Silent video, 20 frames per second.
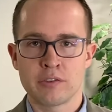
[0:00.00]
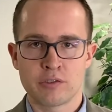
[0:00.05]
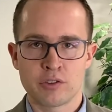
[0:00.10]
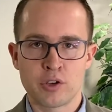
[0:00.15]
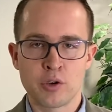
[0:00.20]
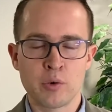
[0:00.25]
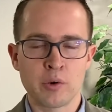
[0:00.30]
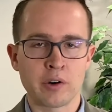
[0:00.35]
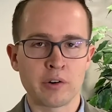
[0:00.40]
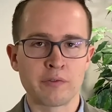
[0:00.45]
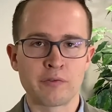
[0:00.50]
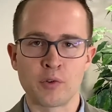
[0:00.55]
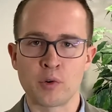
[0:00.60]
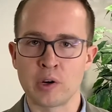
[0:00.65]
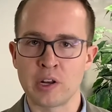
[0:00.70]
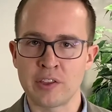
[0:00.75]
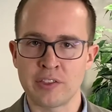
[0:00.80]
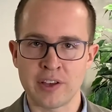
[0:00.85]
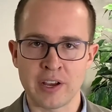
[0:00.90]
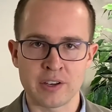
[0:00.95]

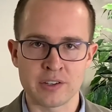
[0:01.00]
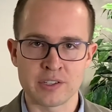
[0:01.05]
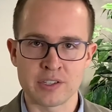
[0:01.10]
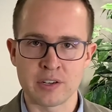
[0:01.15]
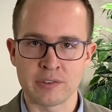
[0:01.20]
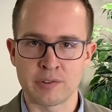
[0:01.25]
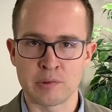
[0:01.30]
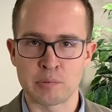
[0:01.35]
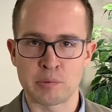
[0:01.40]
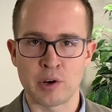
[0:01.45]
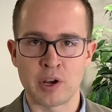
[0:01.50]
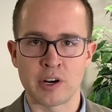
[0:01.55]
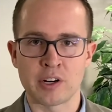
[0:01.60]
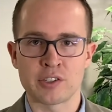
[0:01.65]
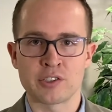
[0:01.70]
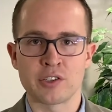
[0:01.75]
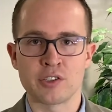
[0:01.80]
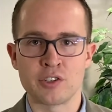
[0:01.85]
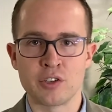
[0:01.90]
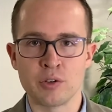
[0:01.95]
240,000 different
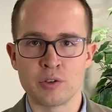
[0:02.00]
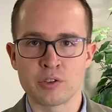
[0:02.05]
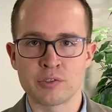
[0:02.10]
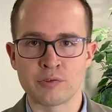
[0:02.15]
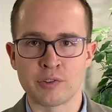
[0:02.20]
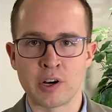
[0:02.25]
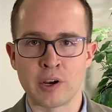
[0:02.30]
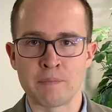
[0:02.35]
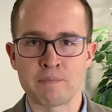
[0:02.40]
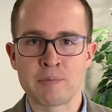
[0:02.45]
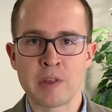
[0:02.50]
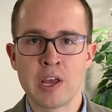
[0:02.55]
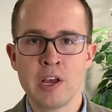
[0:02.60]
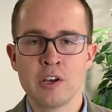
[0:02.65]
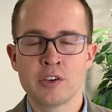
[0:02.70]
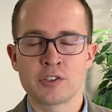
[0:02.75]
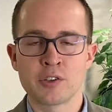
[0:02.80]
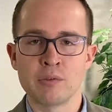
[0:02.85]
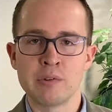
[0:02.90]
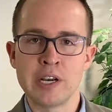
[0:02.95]
products to choose from.
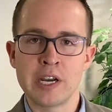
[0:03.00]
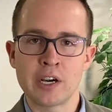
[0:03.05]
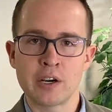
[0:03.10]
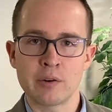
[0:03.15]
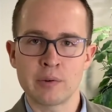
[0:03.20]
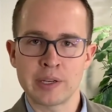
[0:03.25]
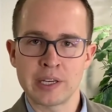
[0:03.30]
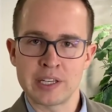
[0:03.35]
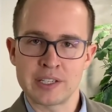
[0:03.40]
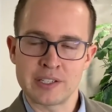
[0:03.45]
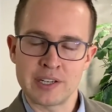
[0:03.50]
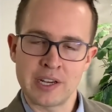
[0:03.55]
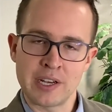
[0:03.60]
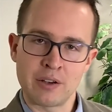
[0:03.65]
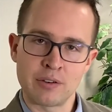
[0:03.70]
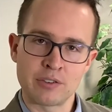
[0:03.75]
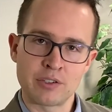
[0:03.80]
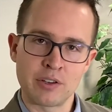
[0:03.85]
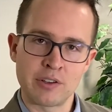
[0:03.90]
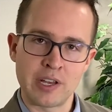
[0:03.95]
So narrowing it
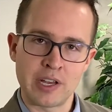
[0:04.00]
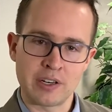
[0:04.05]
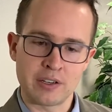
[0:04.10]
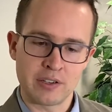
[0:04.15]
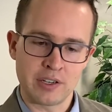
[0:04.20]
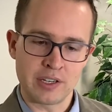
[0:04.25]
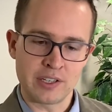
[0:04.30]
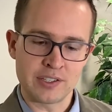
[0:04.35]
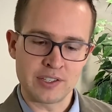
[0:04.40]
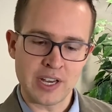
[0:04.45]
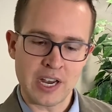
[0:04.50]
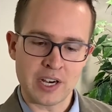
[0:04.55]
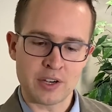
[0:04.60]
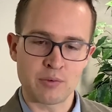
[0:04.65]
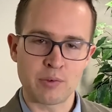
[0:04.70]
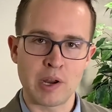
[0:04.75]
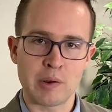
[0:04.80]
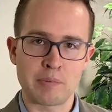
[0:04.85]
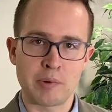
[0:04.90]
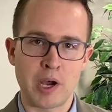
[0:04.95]
down to that
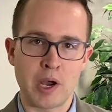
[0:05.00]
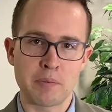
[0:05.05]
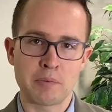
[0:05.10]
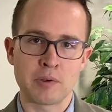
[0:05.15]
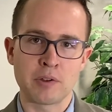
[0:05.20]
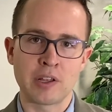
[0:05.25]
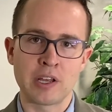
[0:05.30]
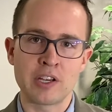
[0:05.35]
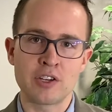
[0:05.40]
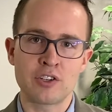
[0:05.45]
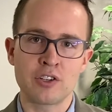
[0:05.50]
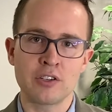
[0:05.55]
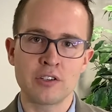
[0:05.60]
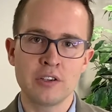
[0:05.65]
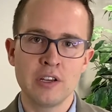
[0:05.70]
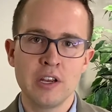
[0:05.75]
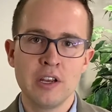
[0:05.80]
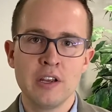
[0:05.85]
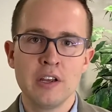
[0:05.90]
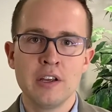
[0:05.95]
exact right
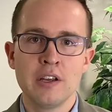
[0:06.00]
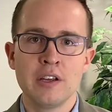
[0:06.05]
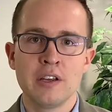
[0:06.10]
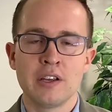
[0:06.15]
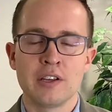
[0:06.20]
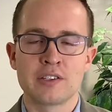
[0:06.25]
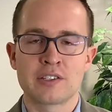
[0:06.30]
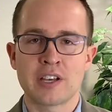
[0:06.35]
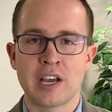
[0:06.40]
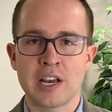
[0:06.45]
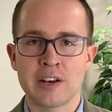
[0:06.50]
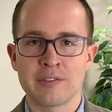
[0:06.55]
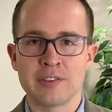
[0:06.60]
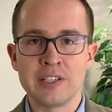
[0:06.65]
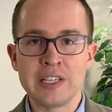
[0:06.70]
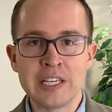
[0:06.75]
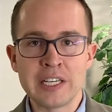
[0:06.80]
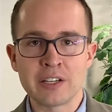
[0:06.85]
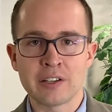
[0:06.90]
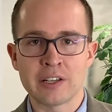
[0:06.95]
population is kind of a
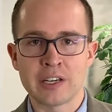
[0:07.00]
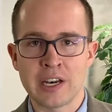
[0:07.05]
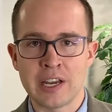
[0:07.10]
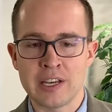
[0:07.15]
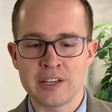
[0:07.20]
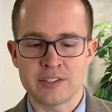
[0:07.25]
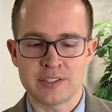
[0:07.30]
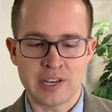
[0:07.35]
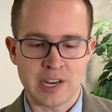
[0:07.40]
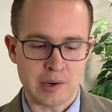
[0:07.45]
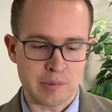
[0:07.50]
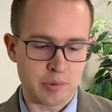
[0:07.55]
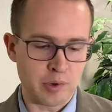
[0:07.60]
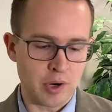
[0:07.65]
needle in haystack